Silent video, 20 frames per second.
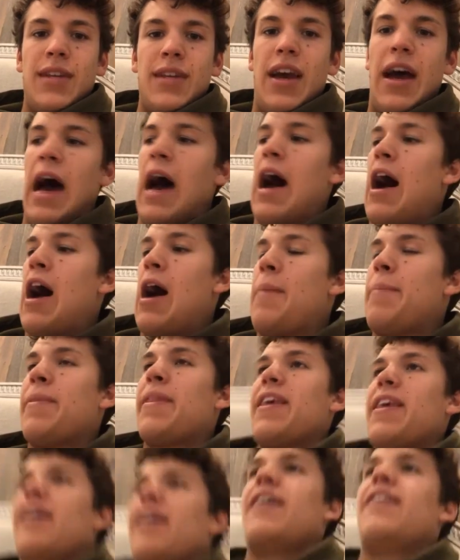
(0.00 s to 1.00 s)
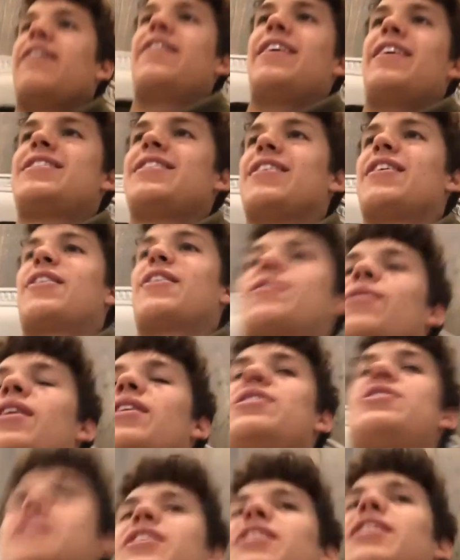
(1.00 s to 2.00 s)
Um, that's a good
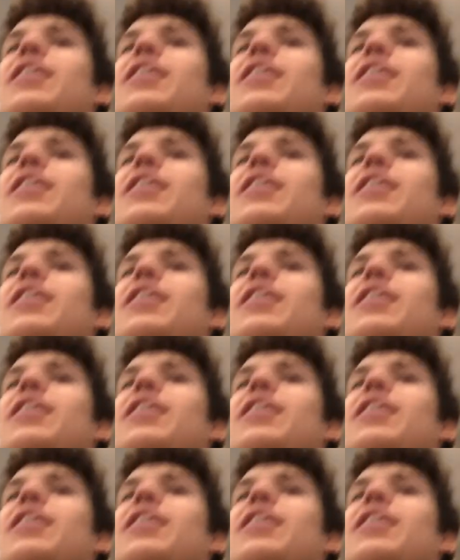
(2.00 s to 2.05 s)
question.